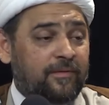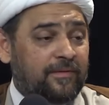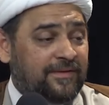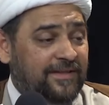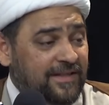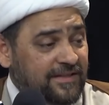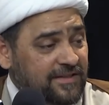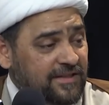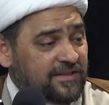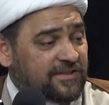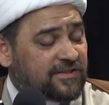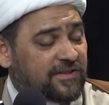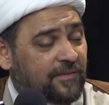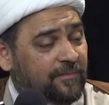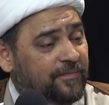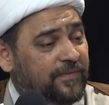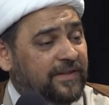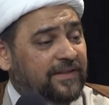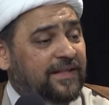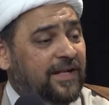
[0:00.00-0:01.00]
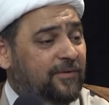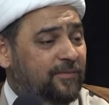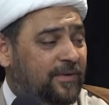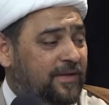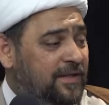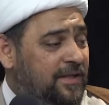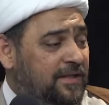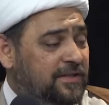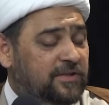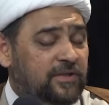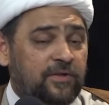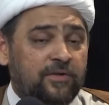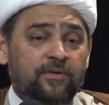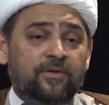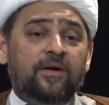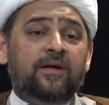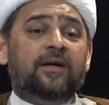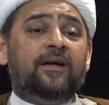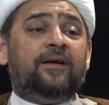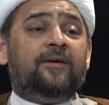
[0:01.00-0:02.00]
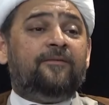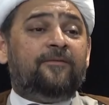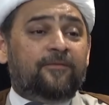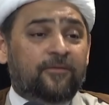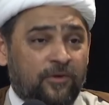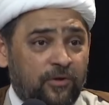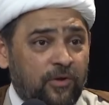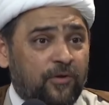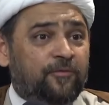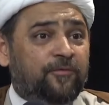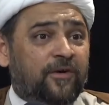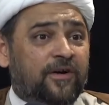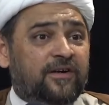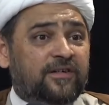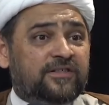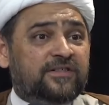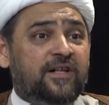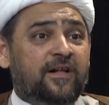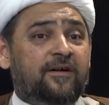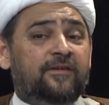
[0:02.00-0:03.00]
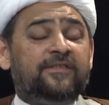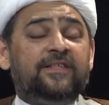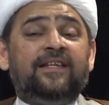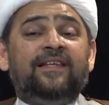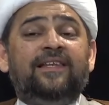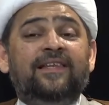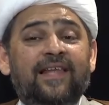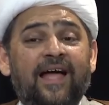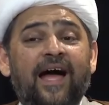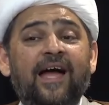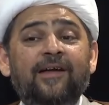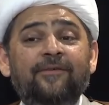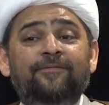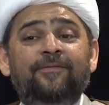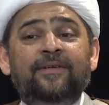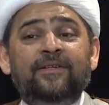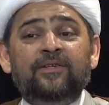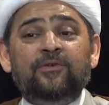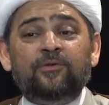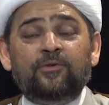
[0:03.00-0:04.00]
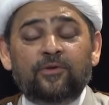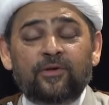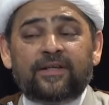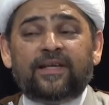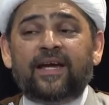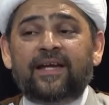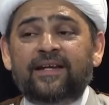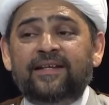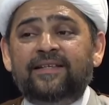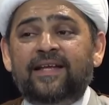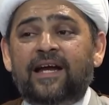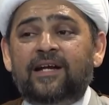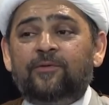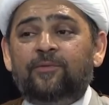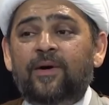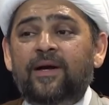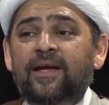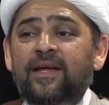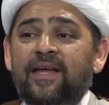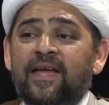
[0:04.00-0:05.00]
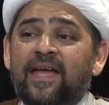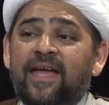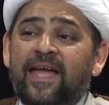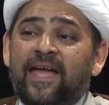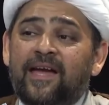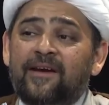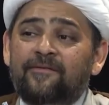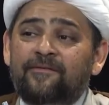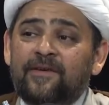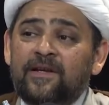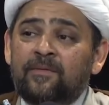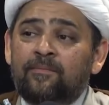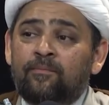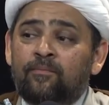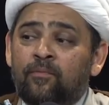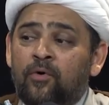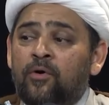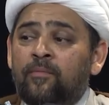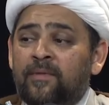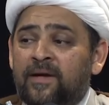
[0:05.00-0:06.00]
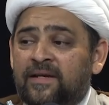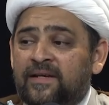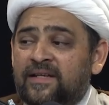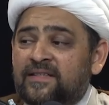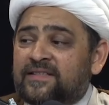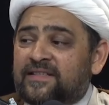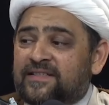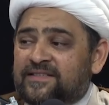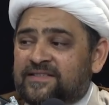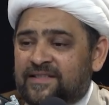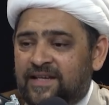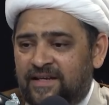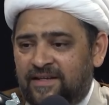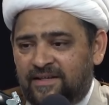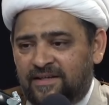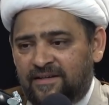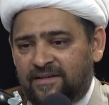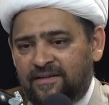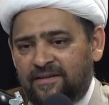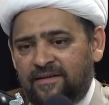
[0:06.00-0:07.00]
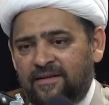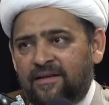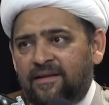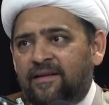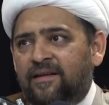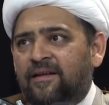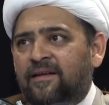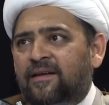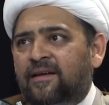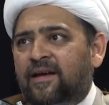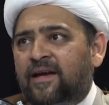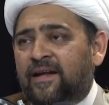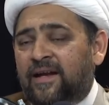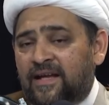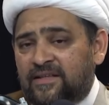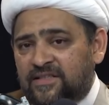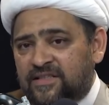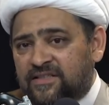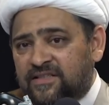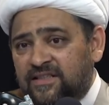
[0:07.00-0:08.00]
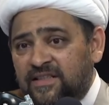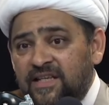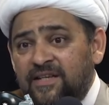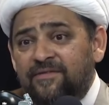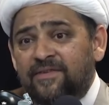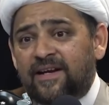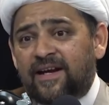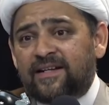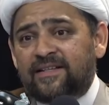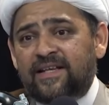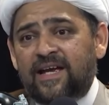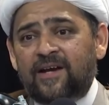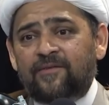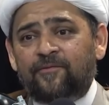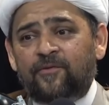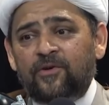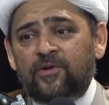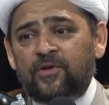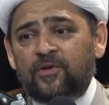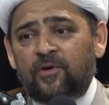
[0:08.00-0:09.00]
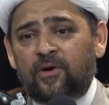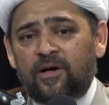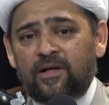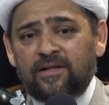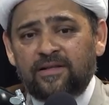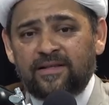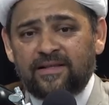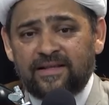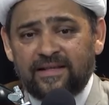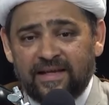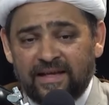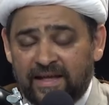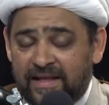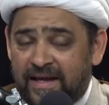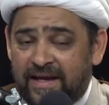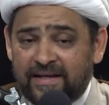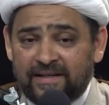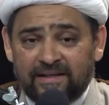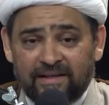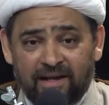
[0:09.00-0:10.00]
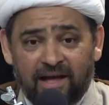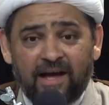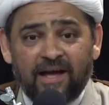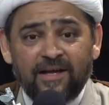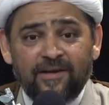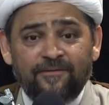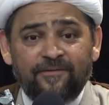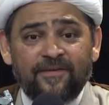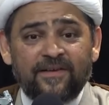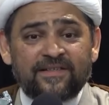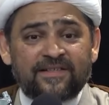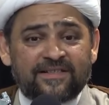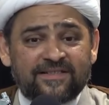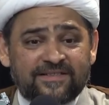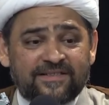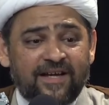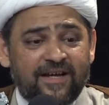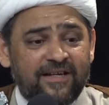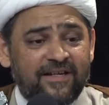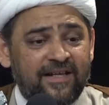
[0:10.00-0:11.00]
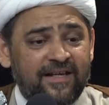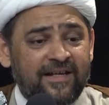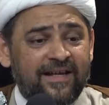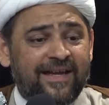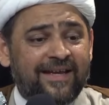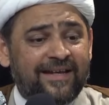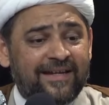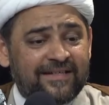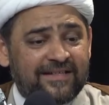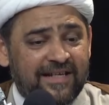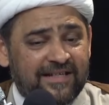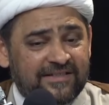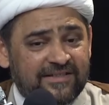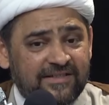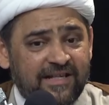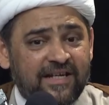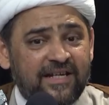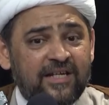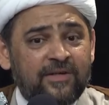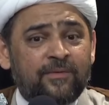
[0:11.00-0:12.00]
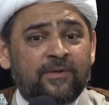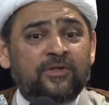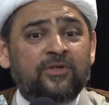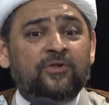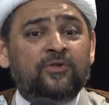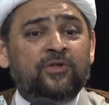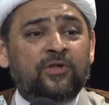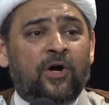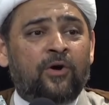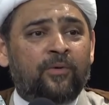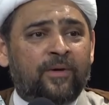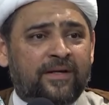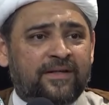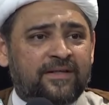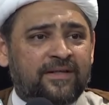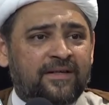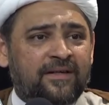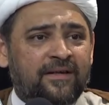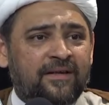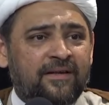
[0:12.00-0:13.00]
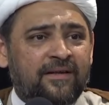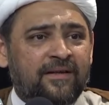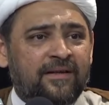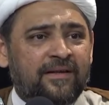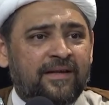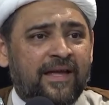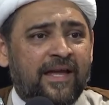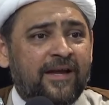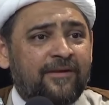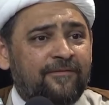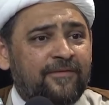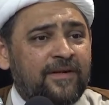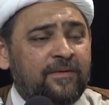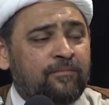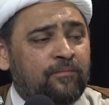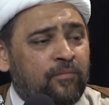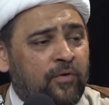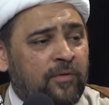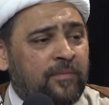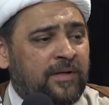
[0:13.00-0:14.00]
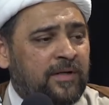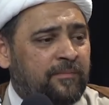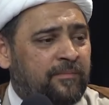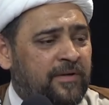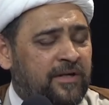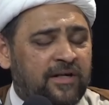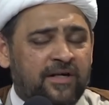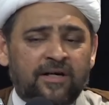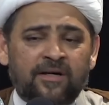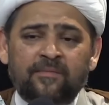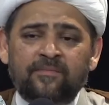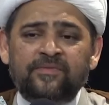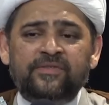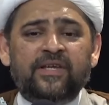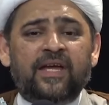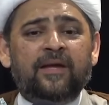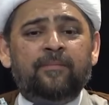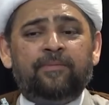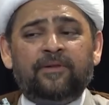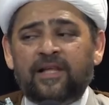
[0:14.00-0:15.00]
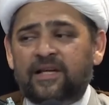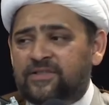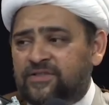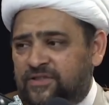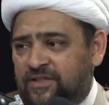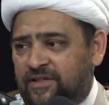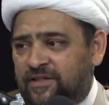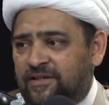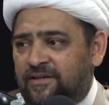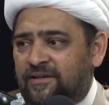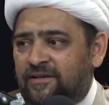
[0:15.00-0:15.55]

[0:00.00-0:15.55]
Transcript: This is something that we need to look for ourselves. And life, when you look at it that way, every moment is exciting. And I just leave it at that for you all. That life is exciting, and it's exciting when you know it. Every moment becomes a pleasure.